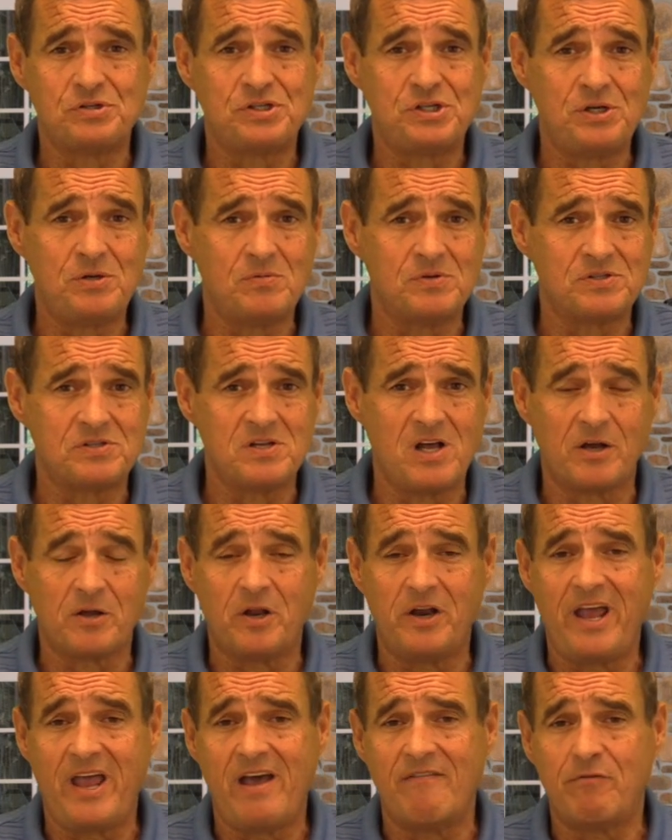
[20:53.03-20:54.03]
She was not
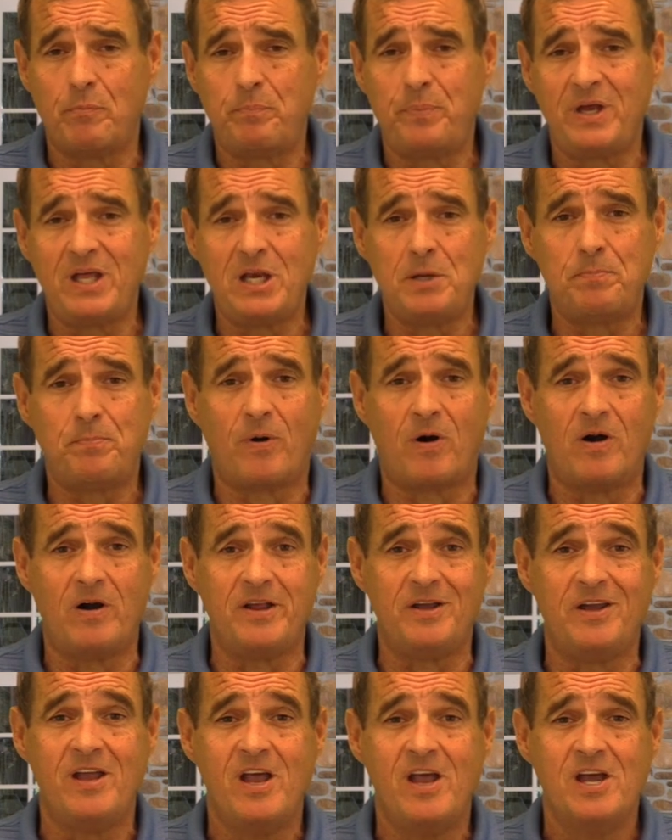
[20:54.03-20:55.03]
going to have a pity
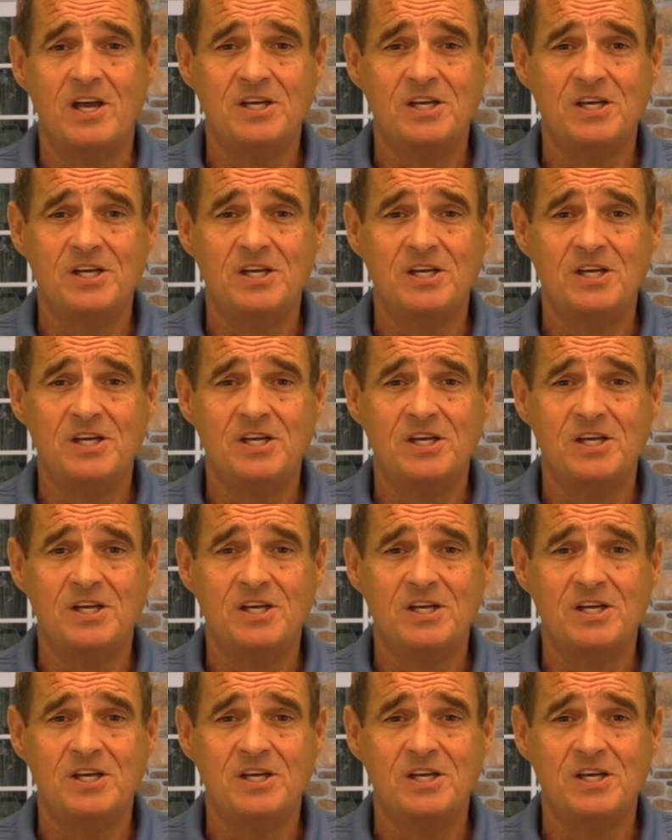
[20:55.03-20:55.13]
party.